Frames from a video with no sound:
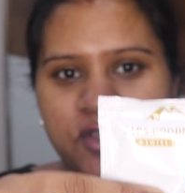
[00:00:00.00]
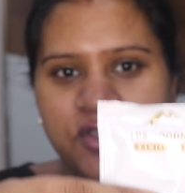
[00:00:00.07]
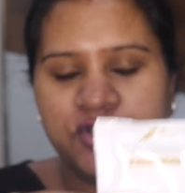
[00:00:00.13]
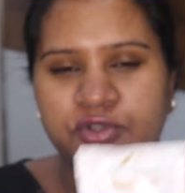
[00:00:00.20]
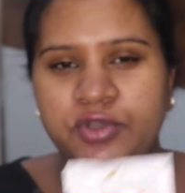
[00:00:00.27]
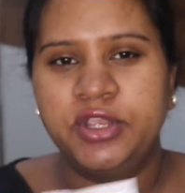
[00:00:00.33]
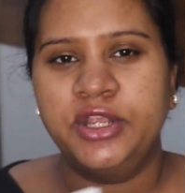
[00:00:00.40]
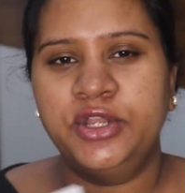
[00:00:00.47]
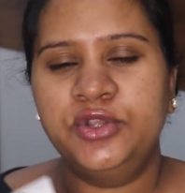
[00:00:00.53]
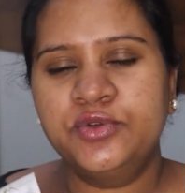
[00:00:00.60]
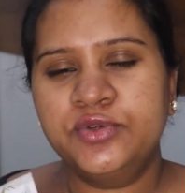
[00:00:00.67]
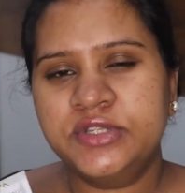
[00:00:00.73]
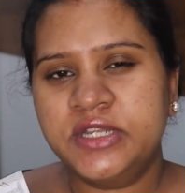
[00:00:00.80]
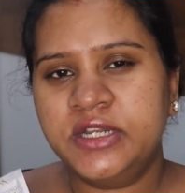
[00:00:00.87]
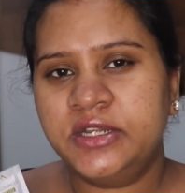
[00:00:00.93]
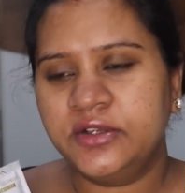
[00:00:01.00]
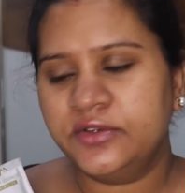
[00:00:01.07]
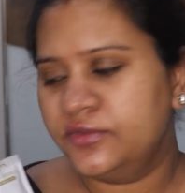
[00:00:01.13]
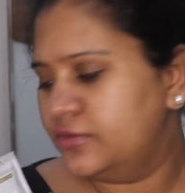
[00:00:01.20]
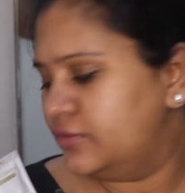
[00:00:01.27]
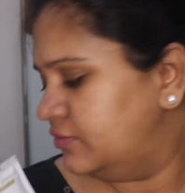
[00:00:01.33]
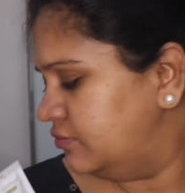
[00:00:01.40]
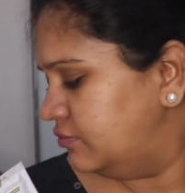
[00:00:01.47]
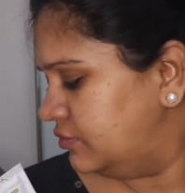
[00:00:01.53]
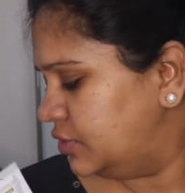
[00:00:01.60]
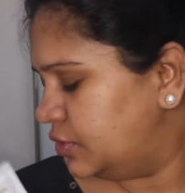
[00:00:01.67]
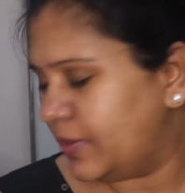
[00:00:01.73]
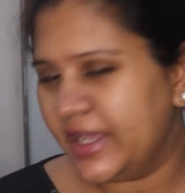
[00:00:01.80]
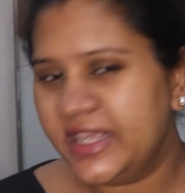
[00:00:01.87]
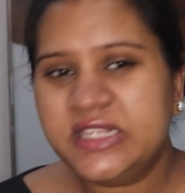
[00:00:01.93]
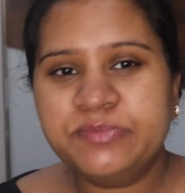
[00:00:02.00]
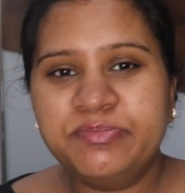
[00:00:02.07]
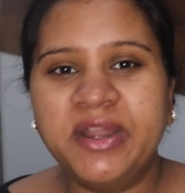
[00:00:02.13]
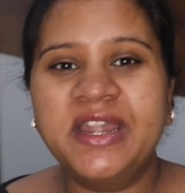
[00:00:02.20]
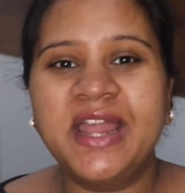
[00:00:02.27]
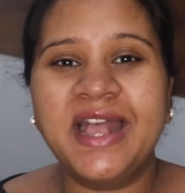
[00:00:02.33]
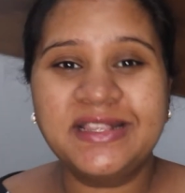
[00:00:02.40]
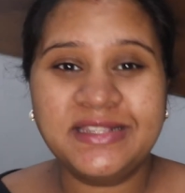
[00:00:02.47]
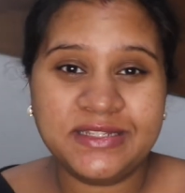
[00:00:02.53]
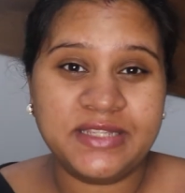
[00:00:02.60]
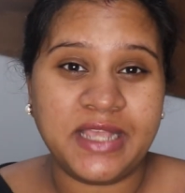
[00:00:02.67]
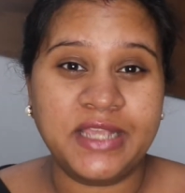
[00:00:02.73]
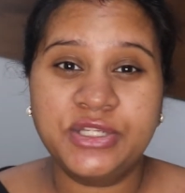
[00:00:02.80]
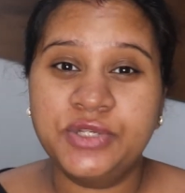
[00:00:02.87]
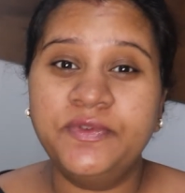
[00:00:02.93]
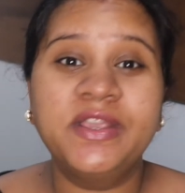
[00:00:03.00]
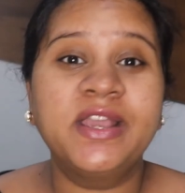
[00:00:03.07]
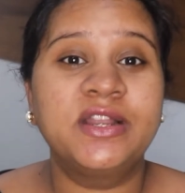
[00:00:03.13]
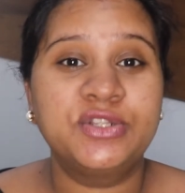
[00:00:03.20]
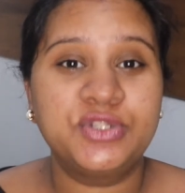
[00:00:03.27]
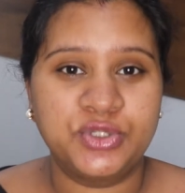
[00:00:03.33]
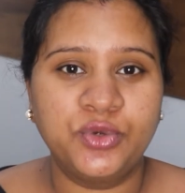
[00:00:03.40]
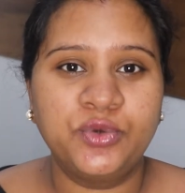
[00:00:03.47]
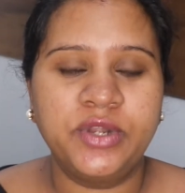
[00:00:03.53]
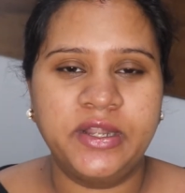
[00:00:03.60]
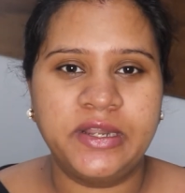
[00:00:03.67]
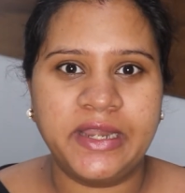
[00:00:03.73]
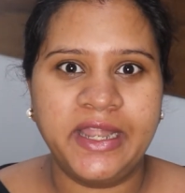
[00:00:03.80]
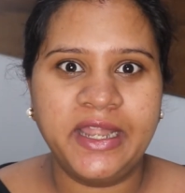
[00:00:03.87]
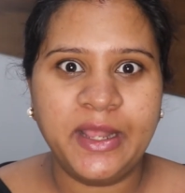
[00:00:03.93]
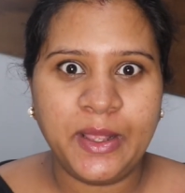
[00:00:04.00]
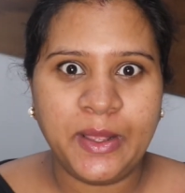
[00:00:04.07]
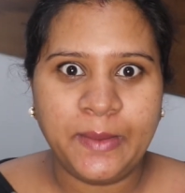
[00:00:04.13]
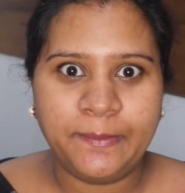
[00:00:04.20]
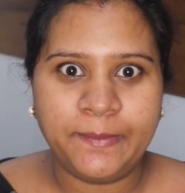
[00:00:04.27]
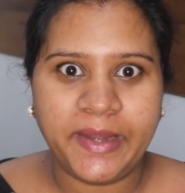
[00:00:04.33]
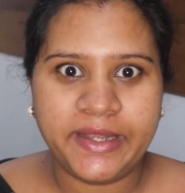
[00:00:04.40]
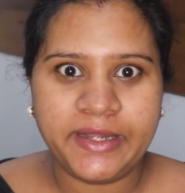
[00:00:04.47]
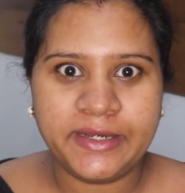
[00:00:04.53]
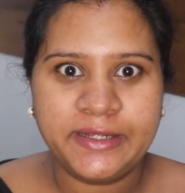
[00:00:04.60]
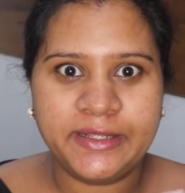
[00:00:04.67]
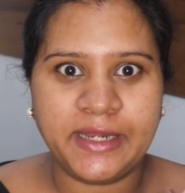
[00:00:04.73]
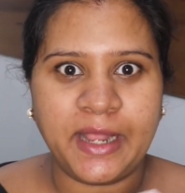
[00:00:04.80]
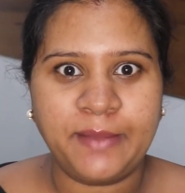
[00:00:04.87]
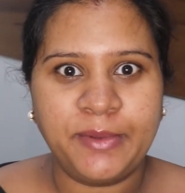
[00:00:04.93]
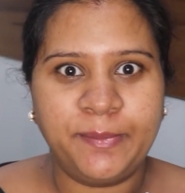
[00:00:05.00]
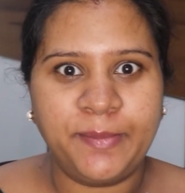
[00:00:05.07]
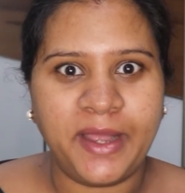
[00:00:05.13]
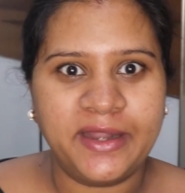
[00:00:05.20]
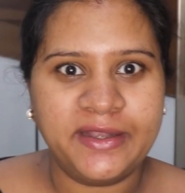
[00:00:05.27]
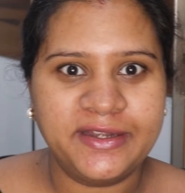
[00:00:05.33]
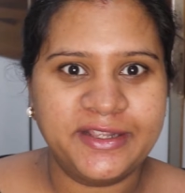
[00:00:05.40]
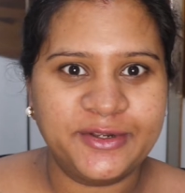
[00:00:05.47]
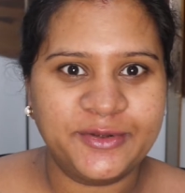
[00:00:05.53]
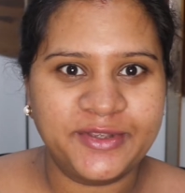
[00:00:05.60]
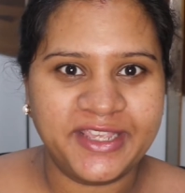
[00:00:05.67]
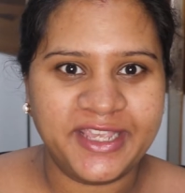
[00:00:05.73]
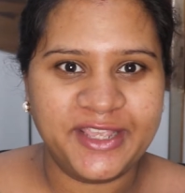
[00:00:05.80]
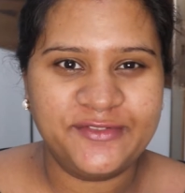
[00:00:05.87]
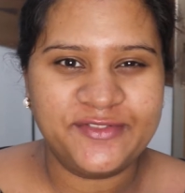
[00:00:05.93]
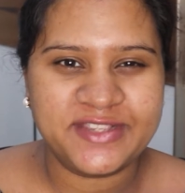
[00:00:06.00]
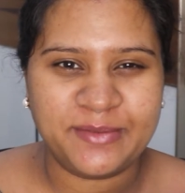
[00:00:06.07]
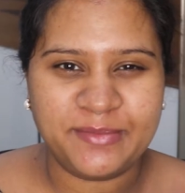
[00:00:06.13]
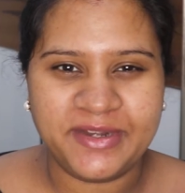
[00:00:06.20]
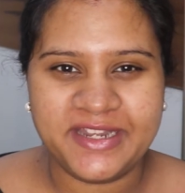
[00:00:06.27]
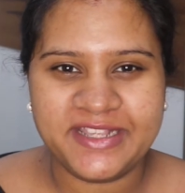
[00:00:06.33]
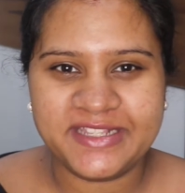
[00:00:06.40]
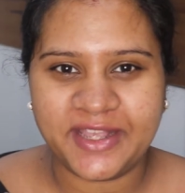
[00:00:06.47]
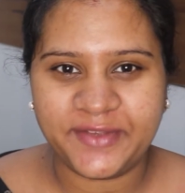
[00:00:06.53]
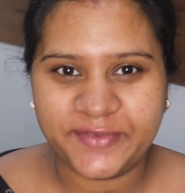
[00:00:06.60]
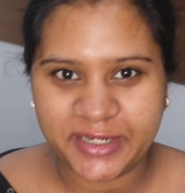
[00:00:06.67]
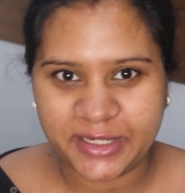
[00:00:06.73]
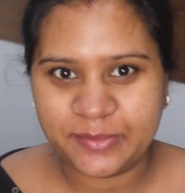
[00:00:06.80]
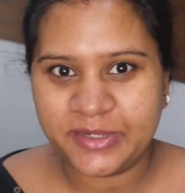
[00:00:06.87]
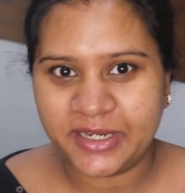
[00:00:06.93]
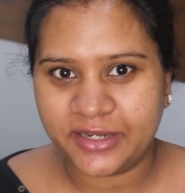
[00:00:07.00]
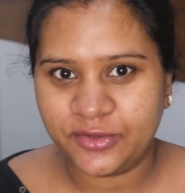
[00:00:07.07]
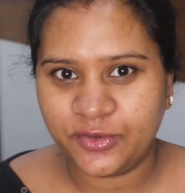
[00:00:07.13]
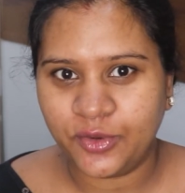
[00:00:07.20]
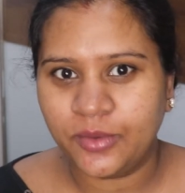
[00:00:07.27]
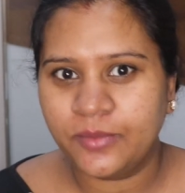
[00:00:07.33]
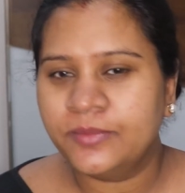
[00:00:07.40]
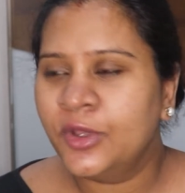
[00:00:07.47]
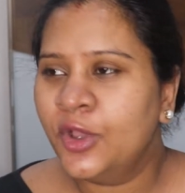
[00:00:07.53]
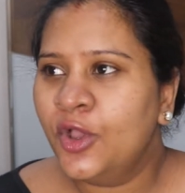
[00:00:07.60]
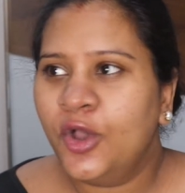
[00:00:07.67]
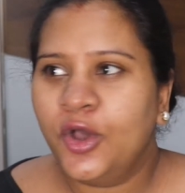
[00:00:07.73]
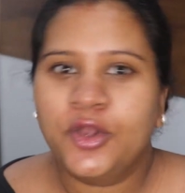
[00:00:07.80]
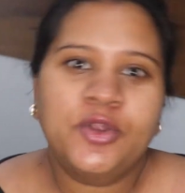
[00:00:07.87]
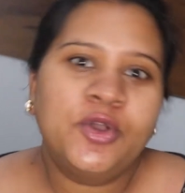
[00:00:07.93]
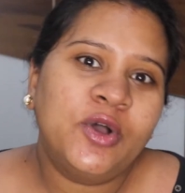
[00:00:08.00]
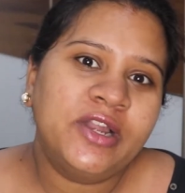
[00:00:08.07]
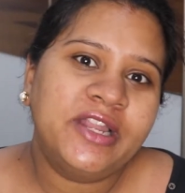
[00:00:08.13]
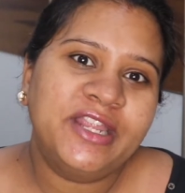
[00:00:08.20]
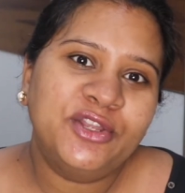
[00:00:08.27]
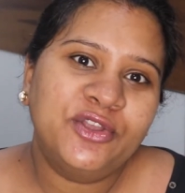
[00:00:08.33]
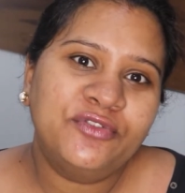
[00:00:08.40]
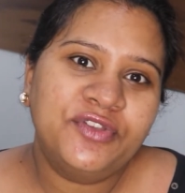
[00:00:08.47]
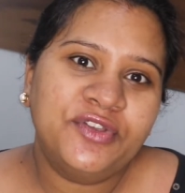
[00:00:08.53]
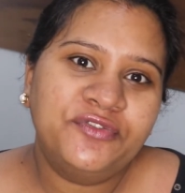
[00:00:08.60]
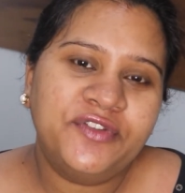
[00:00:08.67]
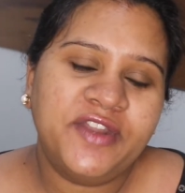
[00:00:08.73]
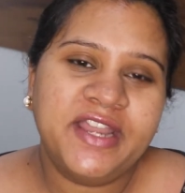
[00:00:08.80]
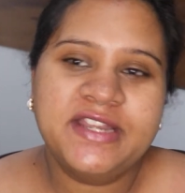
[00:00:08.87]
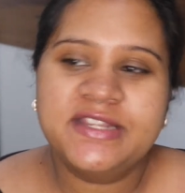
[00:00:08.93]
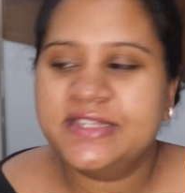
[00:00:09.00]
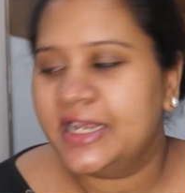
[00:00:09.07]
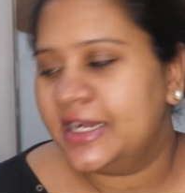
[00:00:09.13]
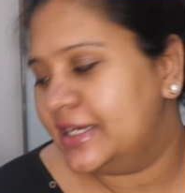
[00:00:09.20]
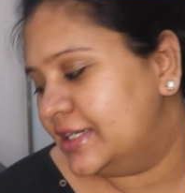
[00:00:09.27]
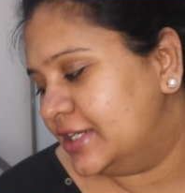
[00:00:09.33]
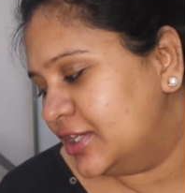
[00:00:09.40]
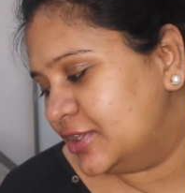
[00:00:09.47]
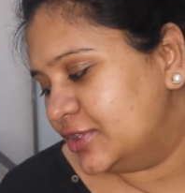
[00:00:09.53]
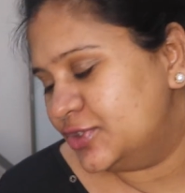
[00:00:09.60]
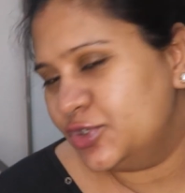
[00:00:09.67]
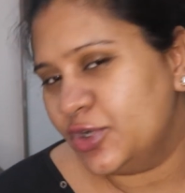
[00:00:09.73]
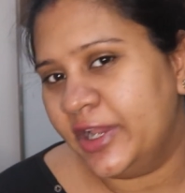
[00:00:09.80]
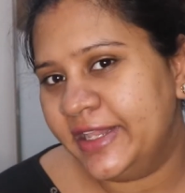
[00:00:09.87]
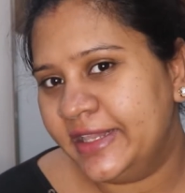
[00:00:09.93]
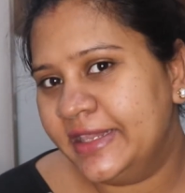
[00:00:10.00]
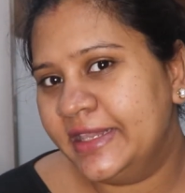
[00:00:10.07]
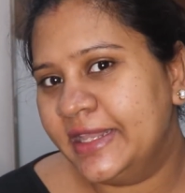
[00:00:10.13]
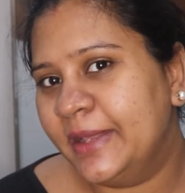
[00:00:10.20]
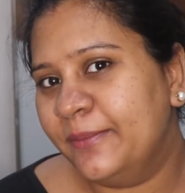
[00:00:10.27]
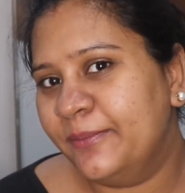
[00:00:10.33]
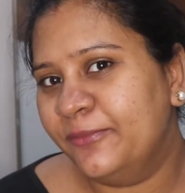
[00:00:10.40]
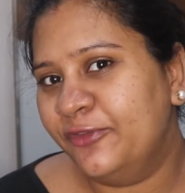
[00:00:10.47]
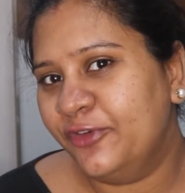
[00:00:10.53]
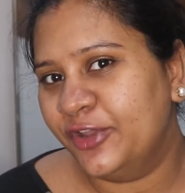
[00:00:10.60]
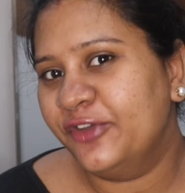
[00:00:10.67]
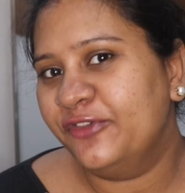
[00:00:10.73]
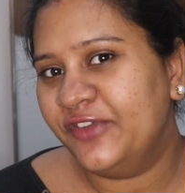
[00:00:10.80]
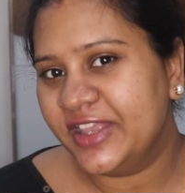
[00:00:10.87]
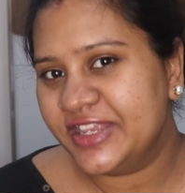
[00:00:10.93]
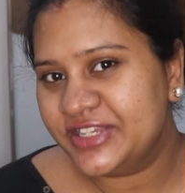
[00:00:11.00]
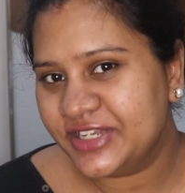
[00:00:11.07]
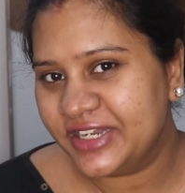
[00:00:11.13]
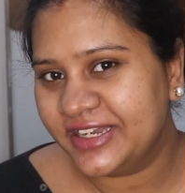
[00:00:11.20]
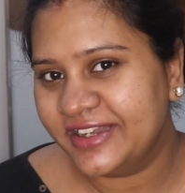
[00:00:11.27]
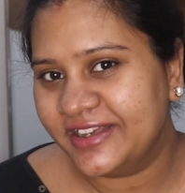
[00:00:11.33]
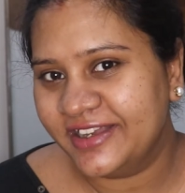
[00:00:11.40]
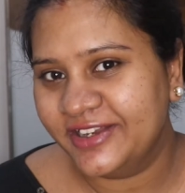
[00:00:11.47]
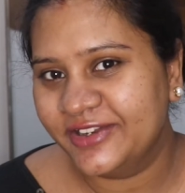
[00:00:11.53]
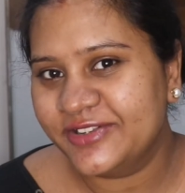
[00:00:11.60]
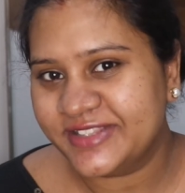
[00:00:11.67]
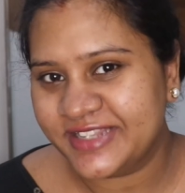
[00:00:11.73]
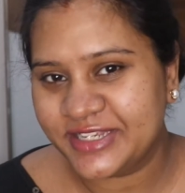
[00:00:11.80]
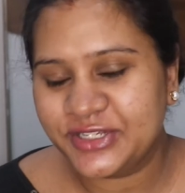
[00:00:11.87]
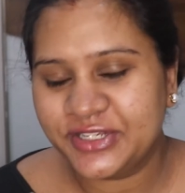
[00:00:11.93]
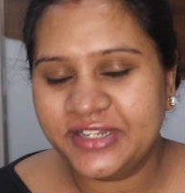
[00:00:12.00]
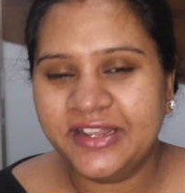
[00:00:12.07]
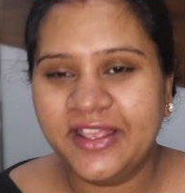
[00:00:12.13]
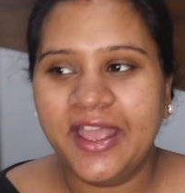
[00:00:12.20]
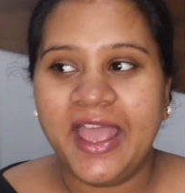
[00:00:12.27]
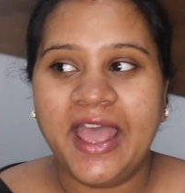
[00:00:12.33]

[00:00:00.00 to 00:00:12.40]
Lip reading: So you can use it twice, but as it's sachet we can't store it, right? Better grab a partner, okay? If somebody is available at home, or call any of your friends and join them for your facial session.